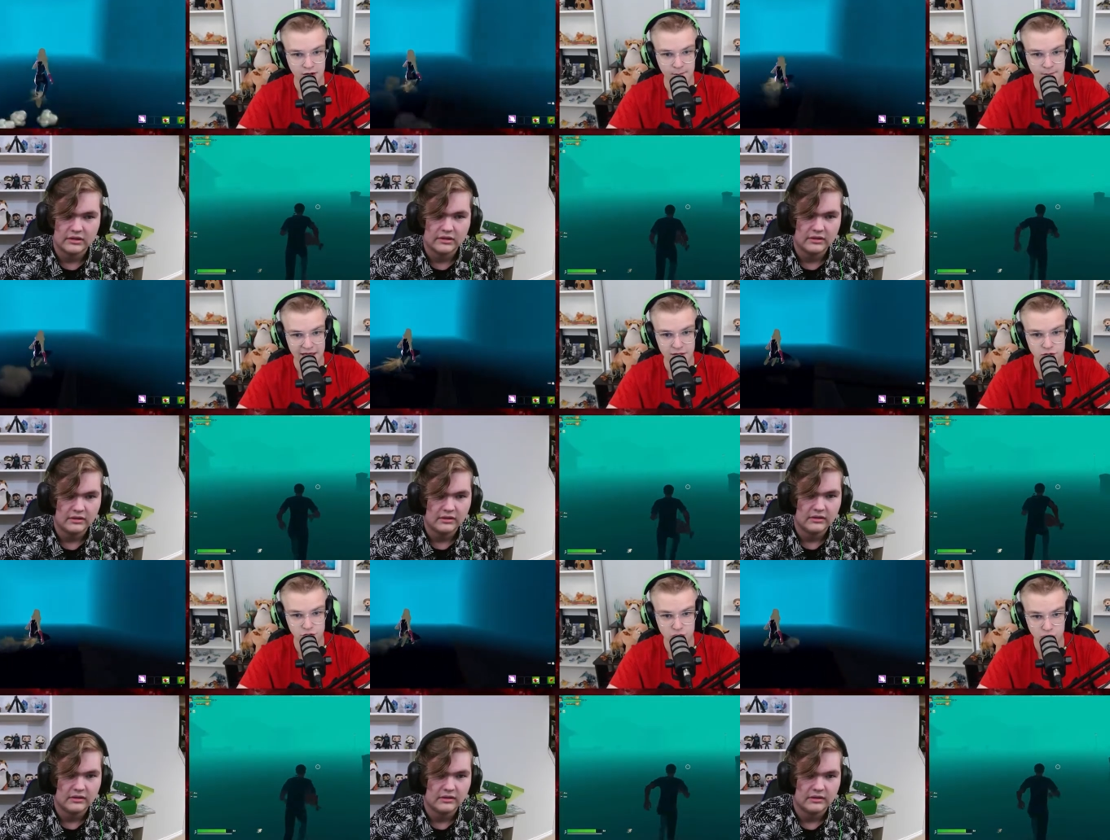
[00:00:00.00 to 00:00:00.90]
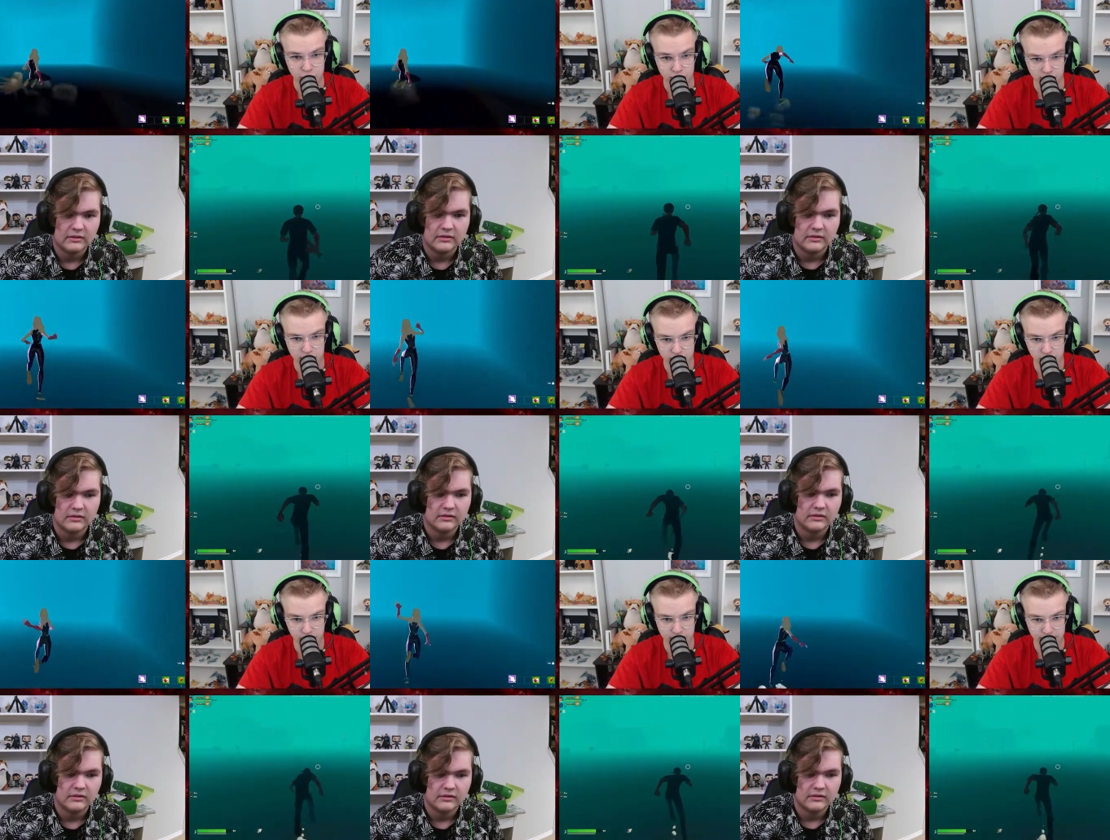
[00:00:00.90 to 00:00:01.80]
Speaker 1: make sure you
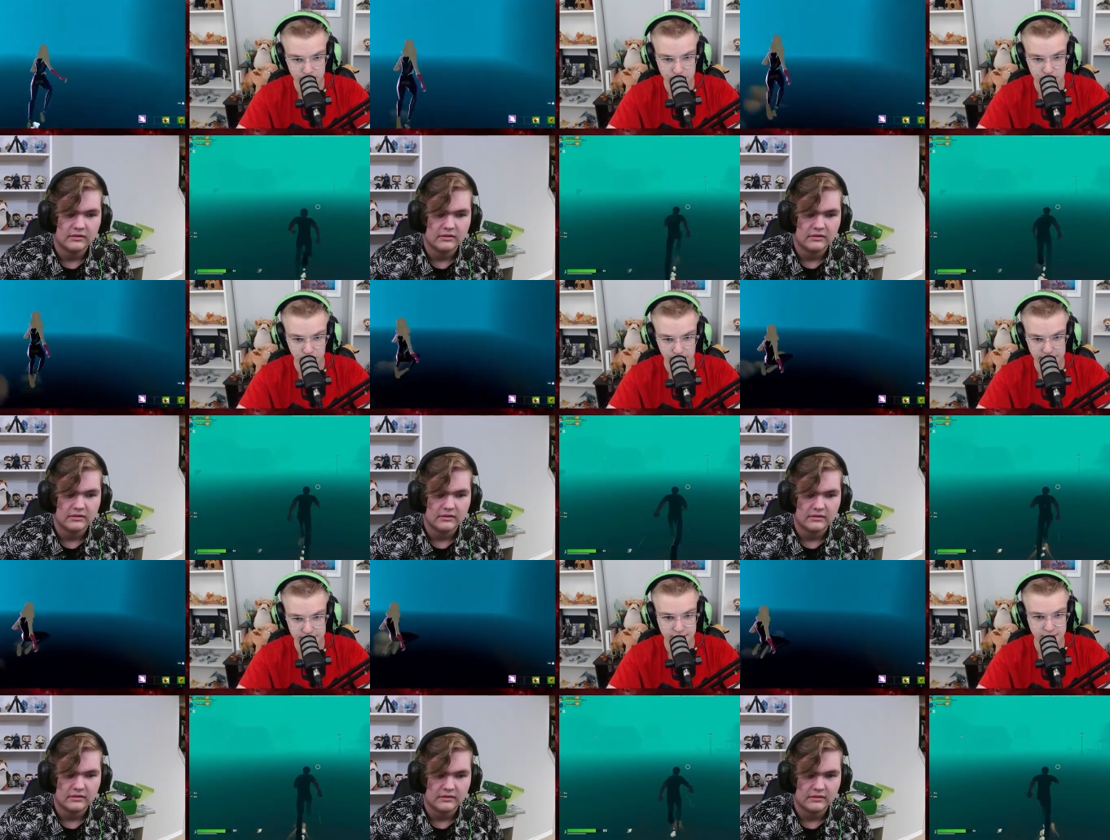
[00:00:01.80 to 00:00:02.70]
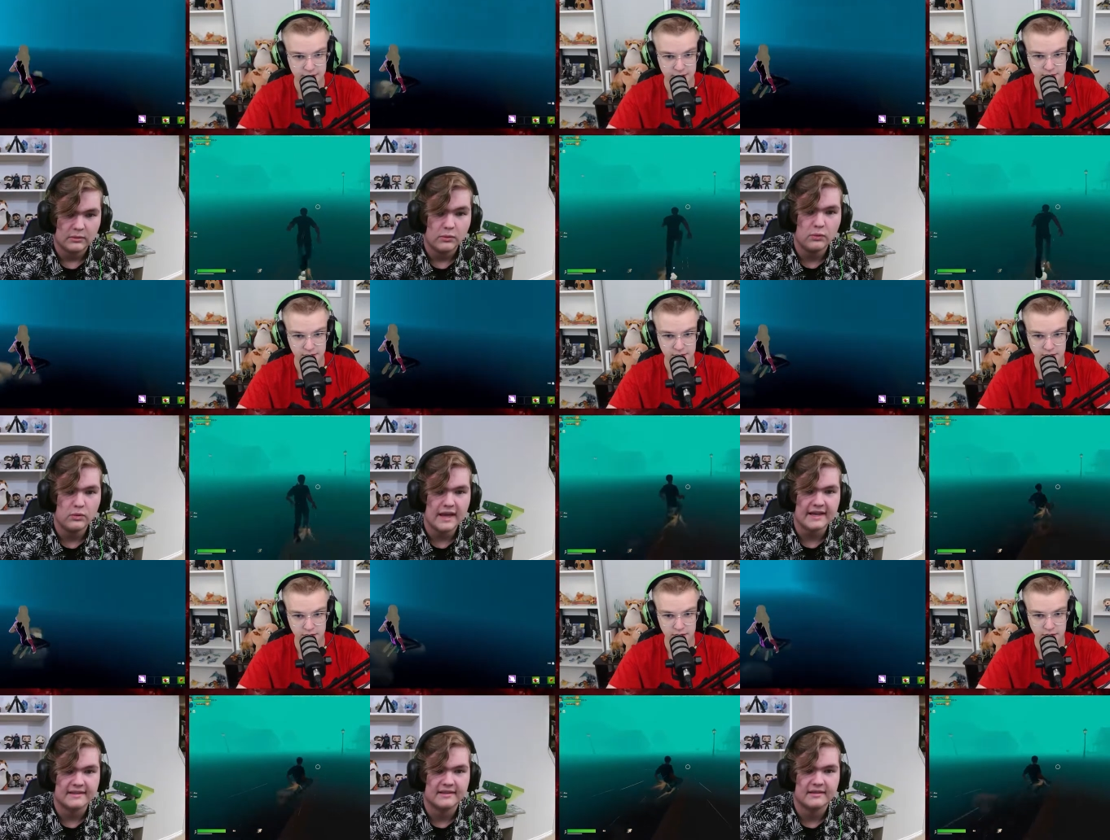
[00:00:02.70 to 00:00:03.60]
are doing YouTube Shorts.
Speaker 2: Ooh,
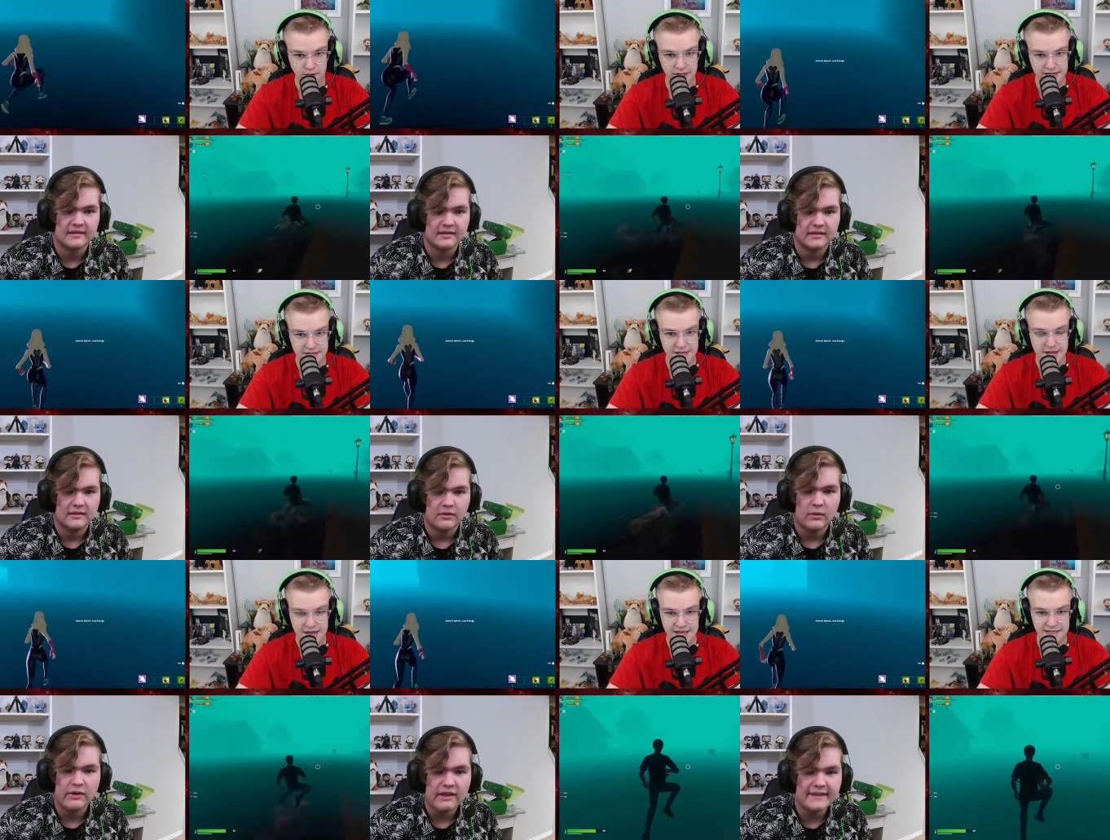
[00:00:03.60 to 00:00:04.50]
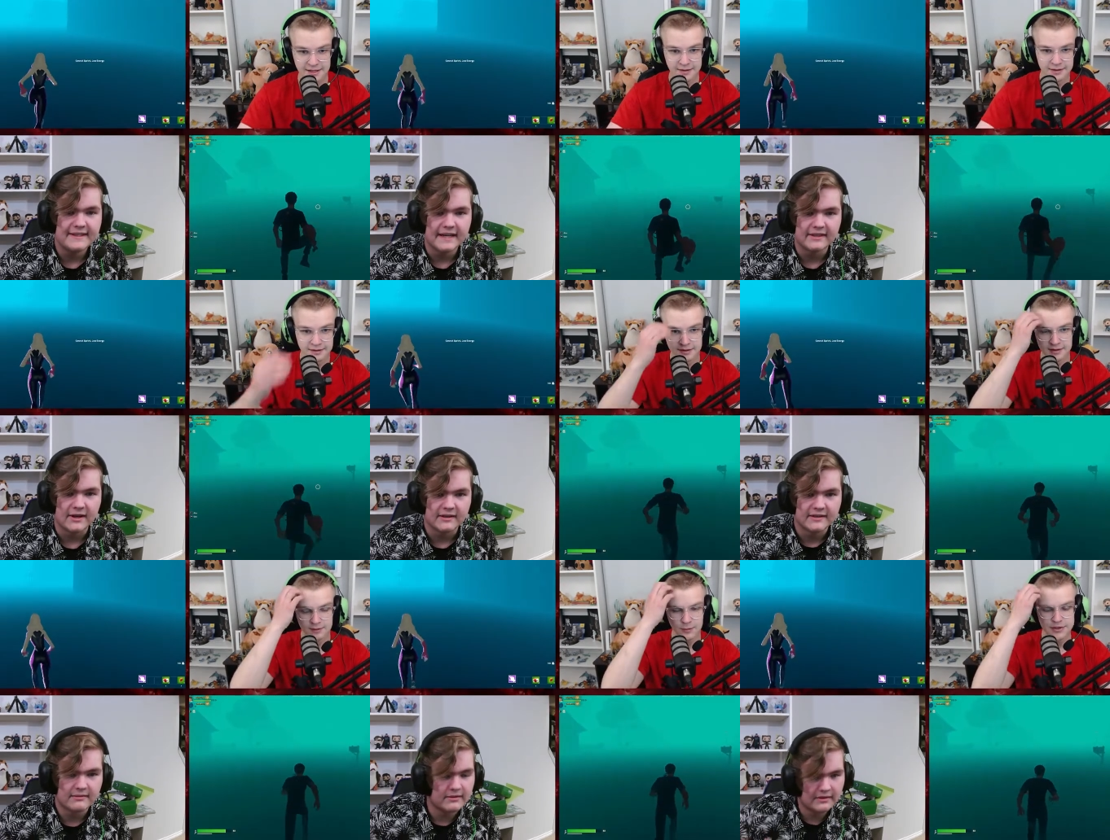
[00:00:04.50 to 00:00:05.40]
yes. Like... Or at least
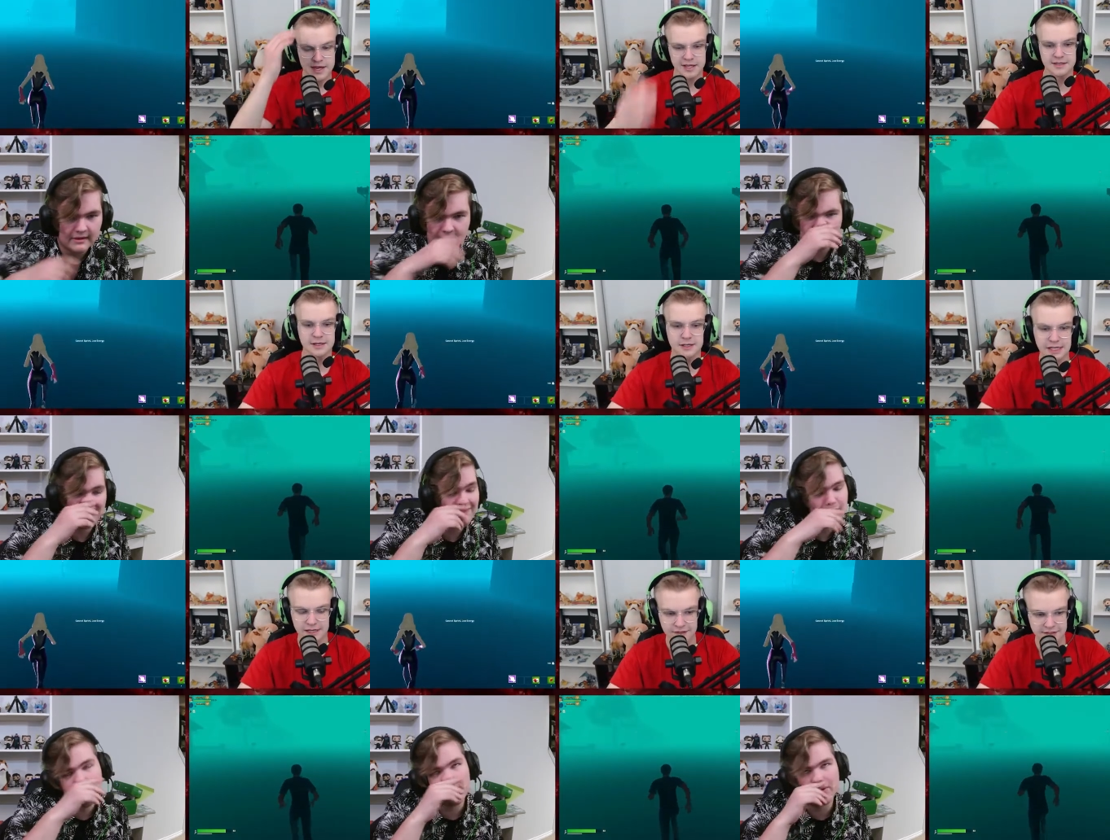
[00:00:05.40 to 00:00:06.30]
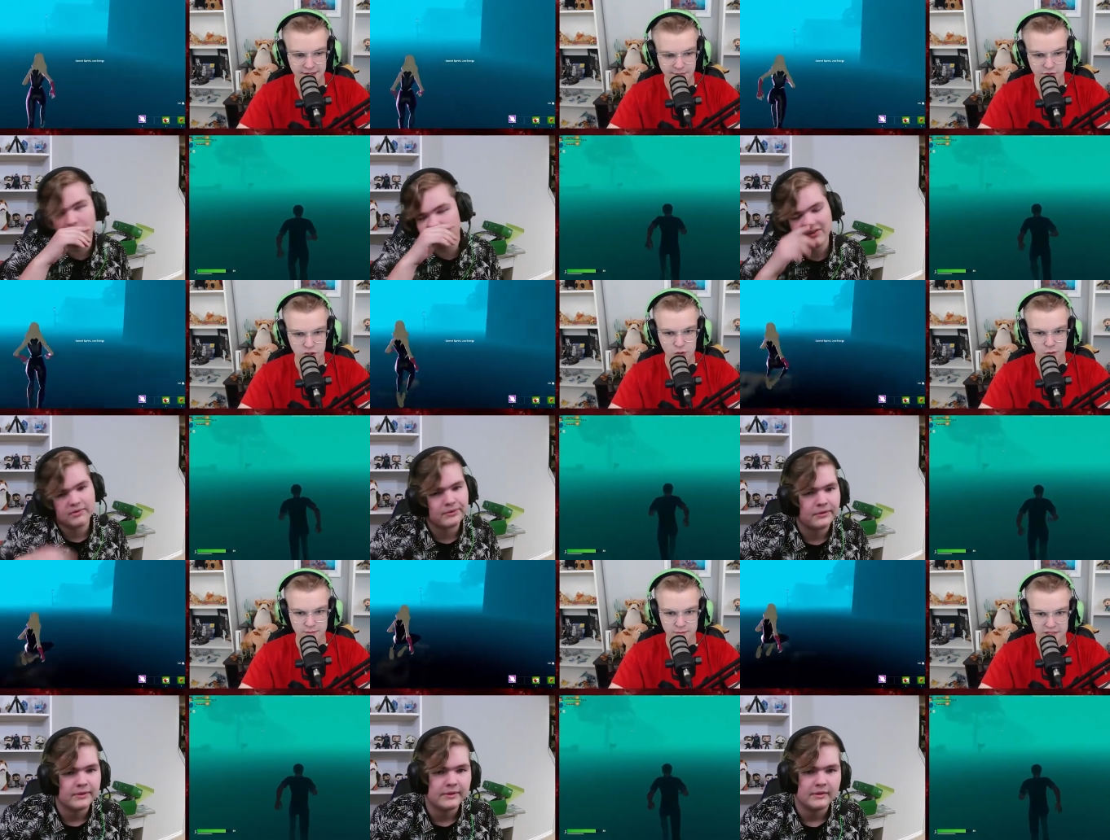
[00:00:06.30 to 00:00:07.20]
TikToks.
Speaker 1: One thing I see no, even both. some
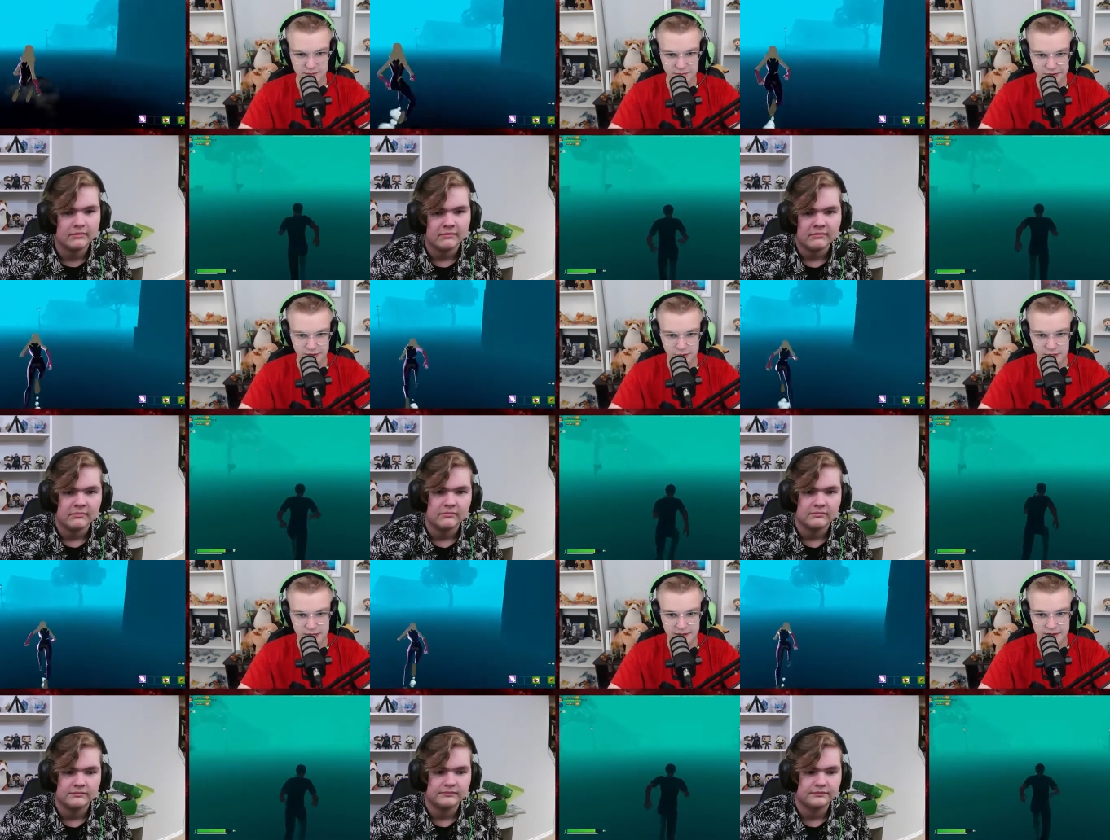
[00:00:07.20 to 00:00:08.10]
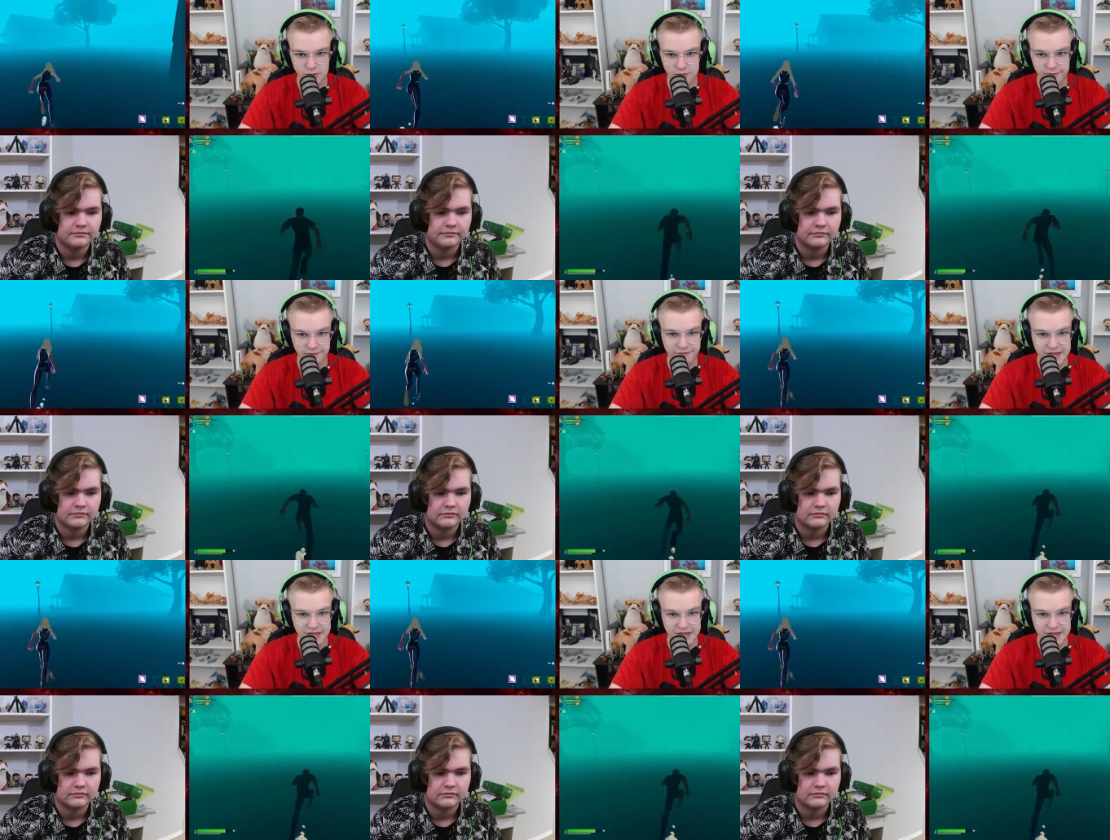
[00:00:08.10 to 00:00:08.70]
Shorts people do, they don't fit